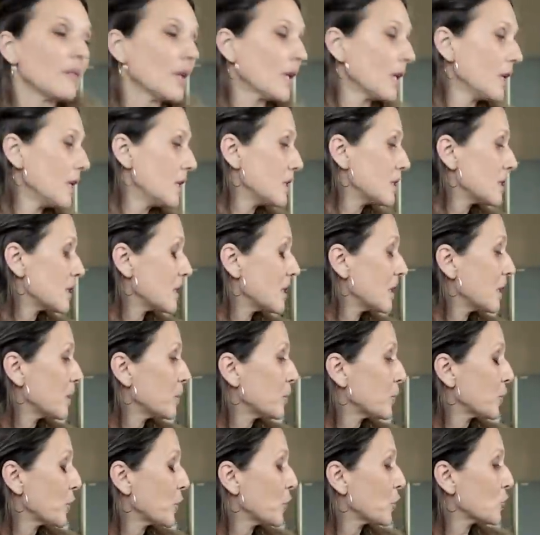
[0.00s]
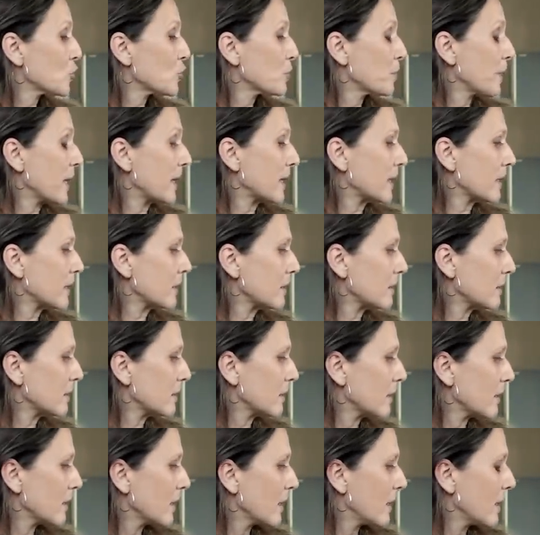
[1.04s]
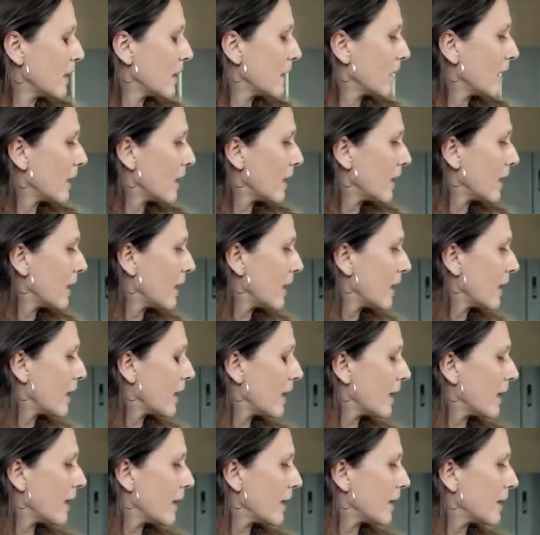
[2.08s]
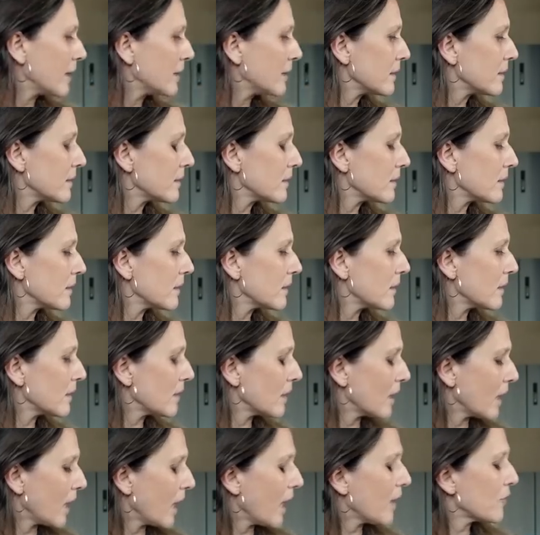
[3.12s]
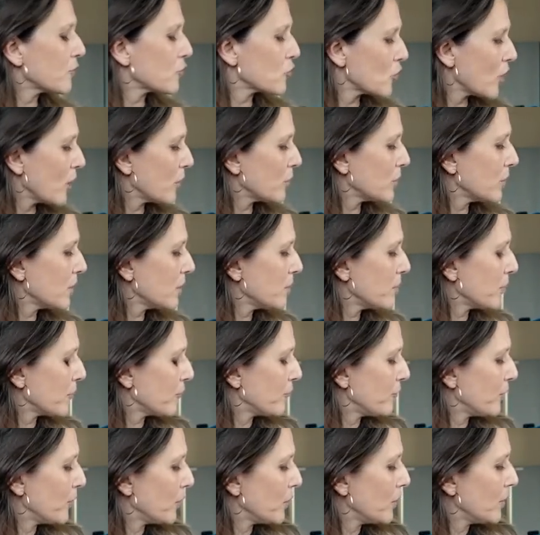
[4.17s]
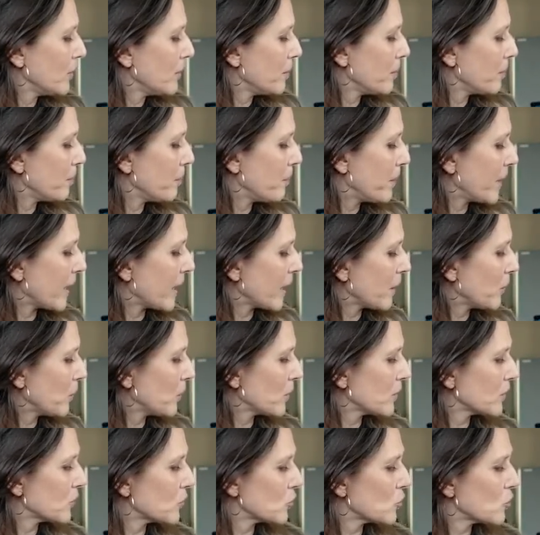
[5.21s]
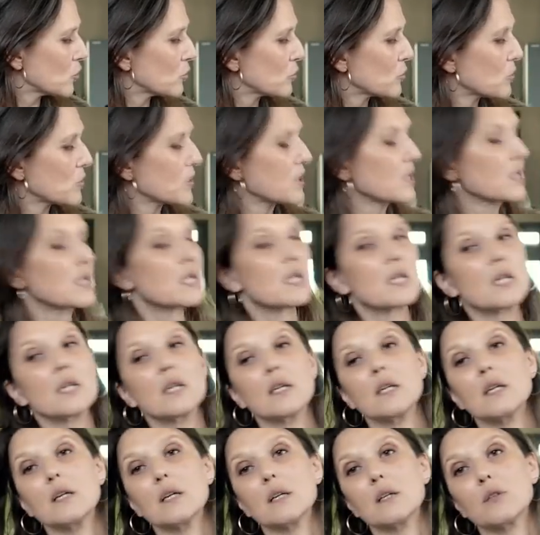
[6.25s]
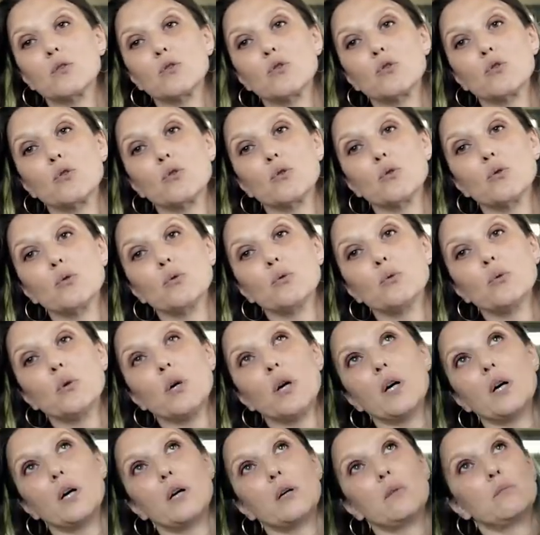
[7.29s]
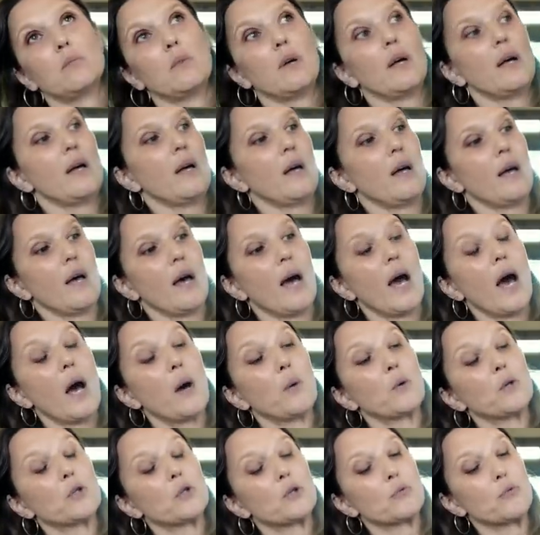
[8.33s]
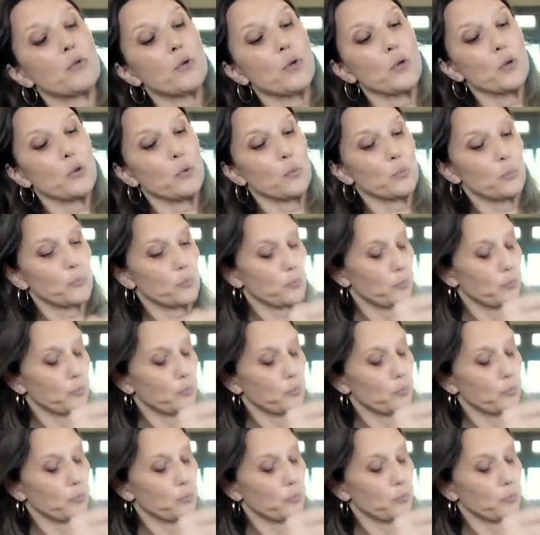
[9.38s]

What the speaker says: It's a brioche blanket. And I've shown it before, but I want you to see how it grew.